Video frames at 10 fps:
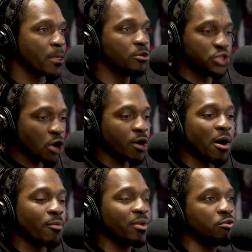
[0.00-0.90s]
You talk
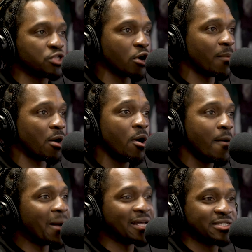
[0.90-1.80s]
about me, you talk about
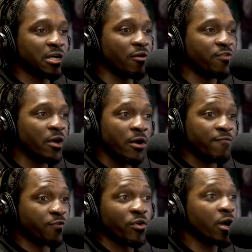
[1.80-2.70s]
myself,
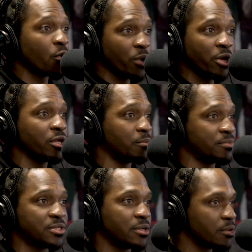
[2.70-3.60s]
Pharrell
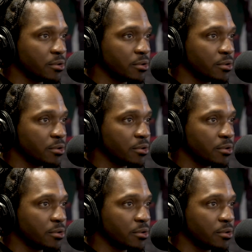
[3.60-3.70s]
Williams,